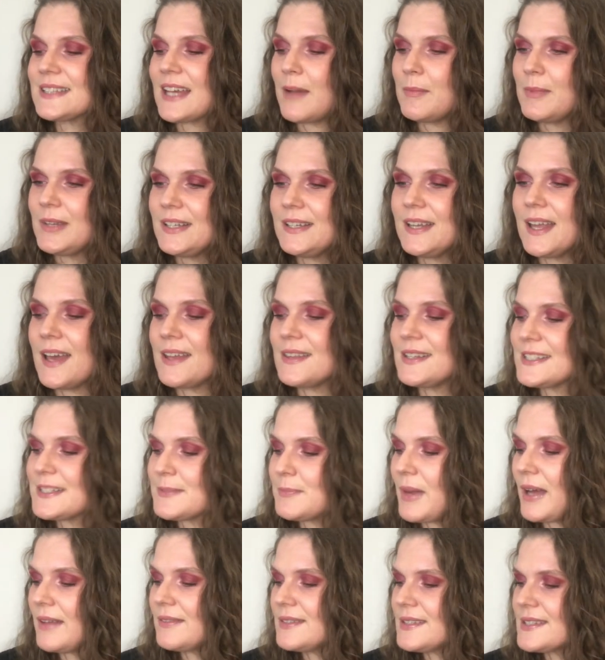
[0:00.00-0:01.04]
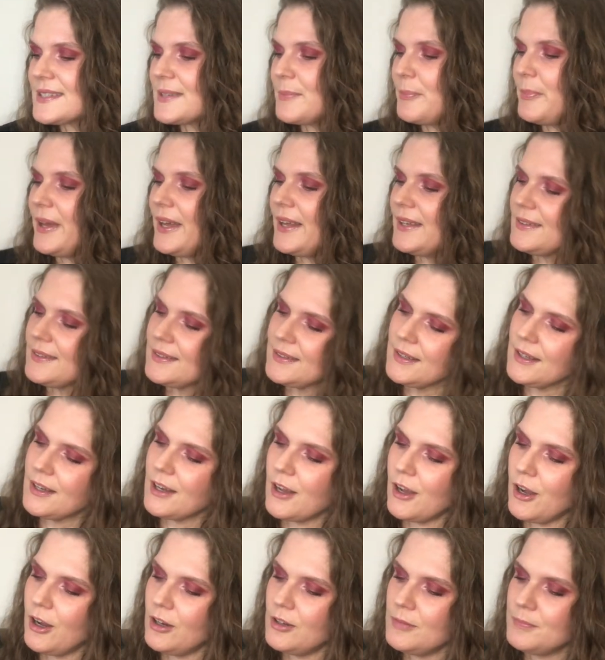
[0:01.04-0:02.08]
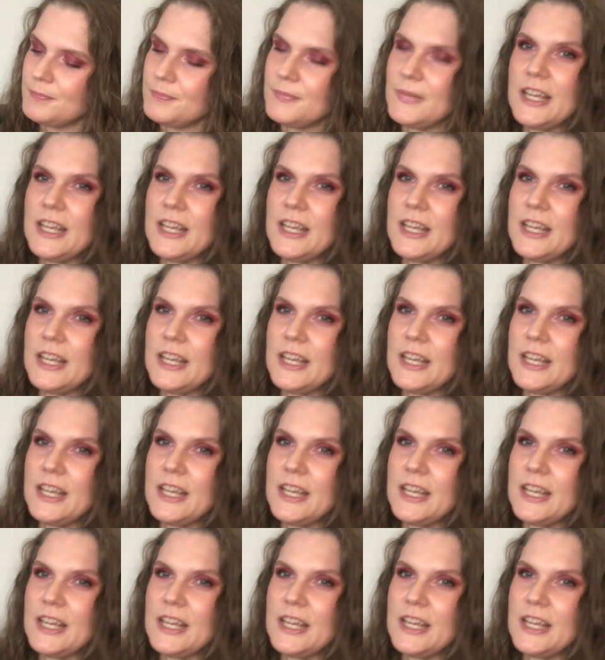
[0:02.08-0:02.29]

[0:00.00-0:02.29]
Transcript: I mean, yeah, this month is a bit, you know,